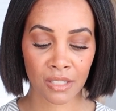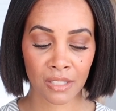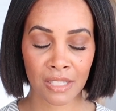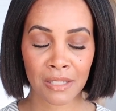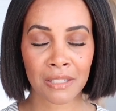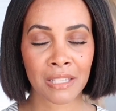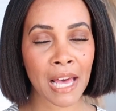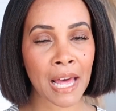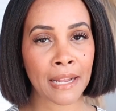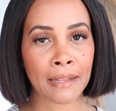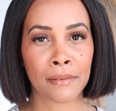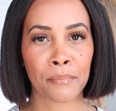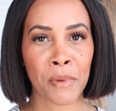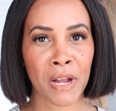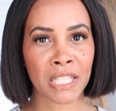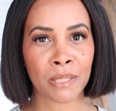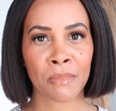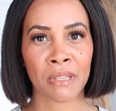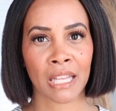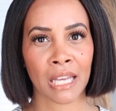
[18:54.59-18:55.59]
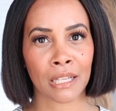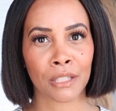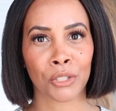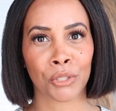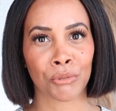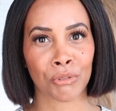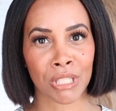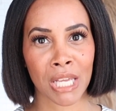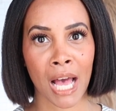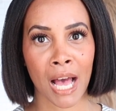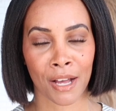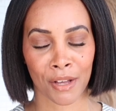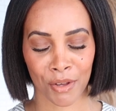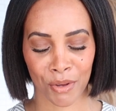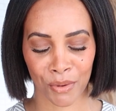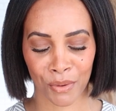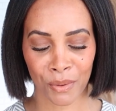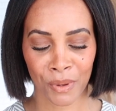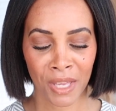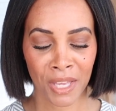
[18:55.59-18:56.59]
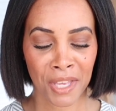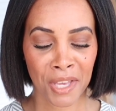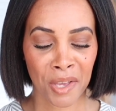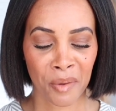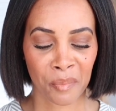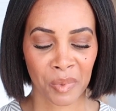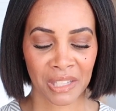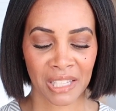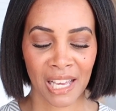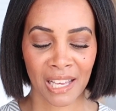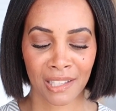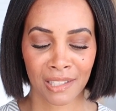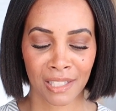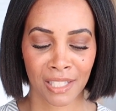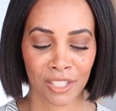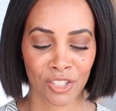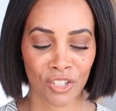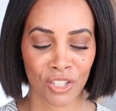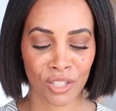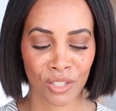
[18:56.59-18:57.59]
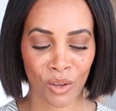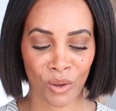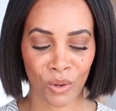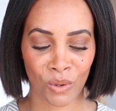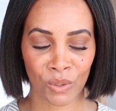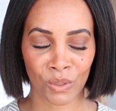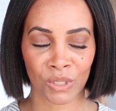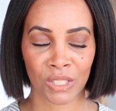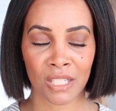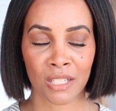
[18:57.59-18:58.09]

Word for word: this kind of reminds me of like a little taco, but that clutch is old.